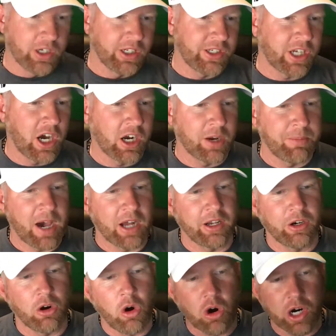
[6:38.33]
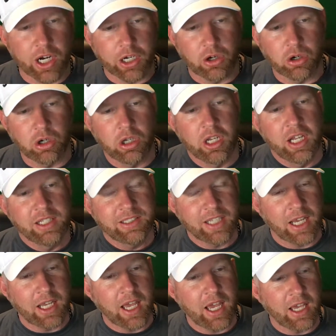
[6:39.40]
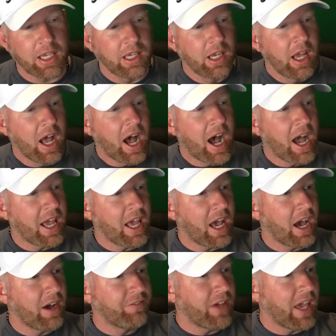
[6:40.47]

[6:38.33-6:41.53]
to talk about an Oracle, say, hey, I have